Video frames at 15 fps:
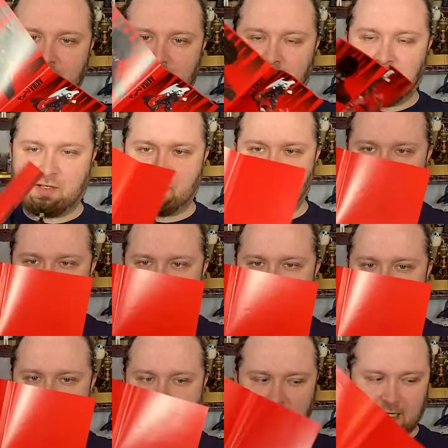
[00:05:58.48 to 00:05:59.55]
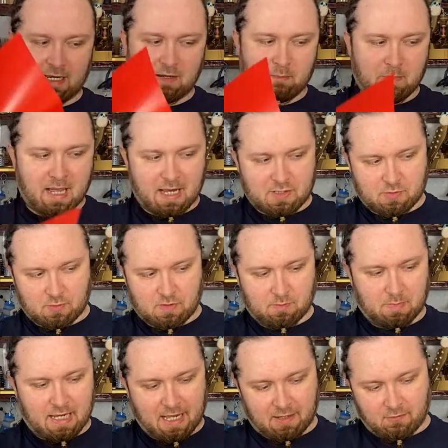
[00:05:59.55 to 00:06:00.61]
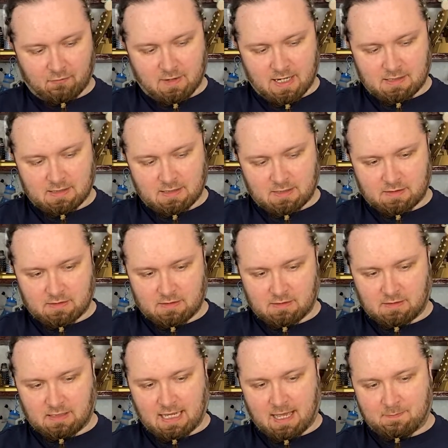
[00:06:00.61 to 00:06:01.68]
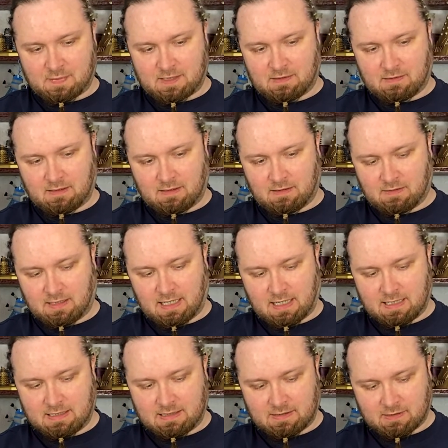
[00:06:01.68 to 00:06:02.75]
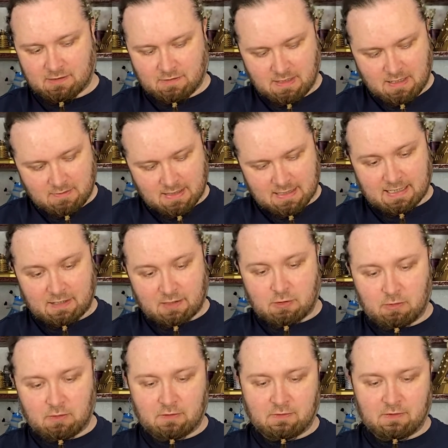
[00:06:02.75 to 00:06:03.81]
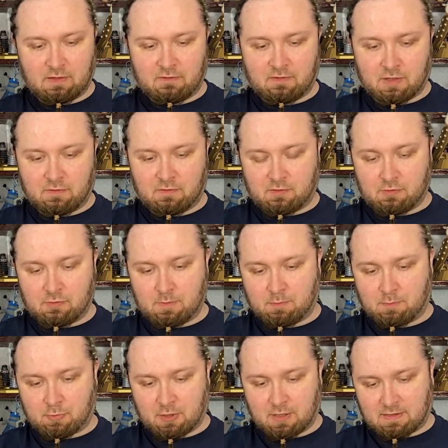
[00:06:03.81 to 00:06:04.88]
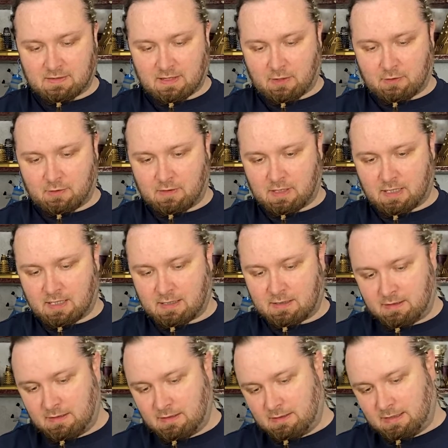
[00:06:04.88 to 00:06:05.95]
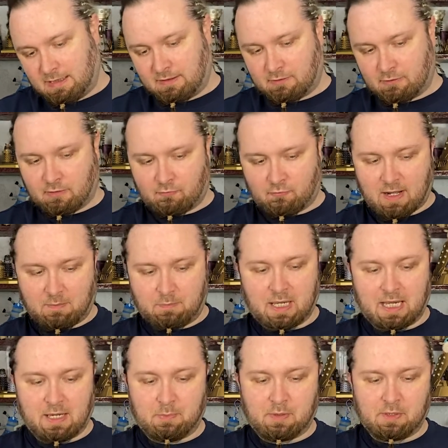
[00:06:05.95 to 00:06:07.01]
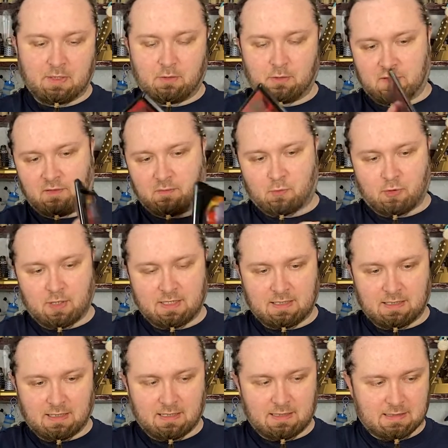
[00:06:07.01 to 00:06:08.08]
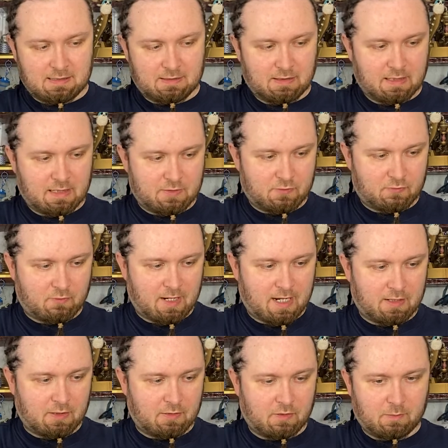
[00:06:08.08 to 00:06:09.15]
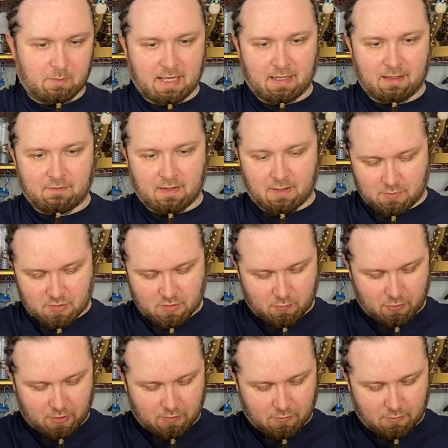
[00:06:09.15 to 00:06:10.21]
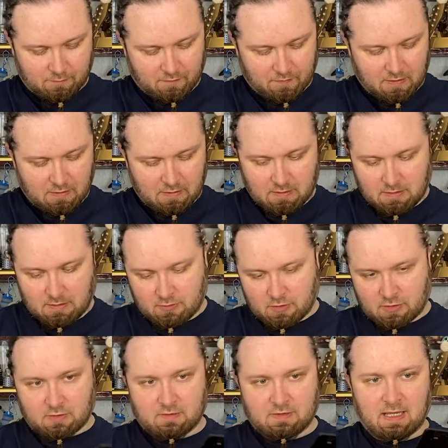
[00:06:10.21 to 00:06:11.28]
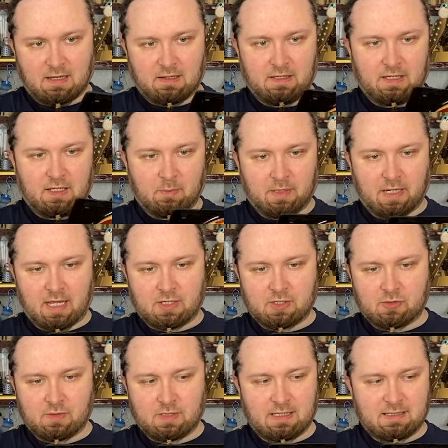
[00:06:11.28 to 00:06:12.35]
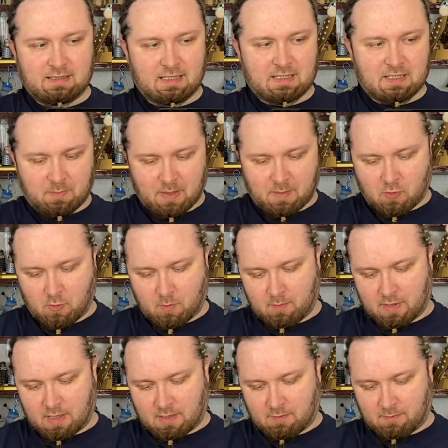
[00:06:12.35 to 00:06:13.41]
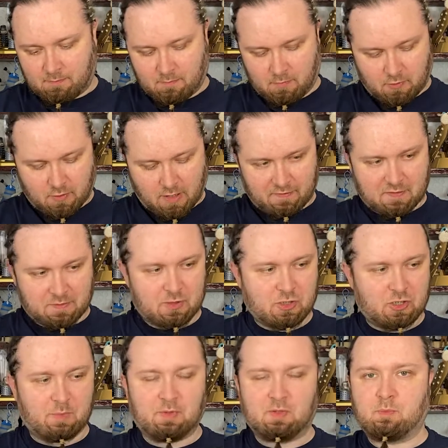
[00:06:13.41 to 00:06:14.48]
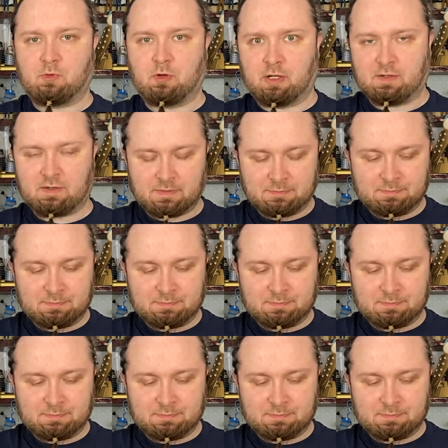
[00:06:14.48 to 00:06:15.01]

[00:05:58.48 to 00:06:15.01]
It's just red to kind of match with the black and red because of the gaps in the, in the case. So that's kind of though that they've gone through and printed that on uh, either on red paper or they printed it as red on the back of that, which is pretty cool. Just goes that little bit extra. It, it's a bit more uh, craftsmanship on the product.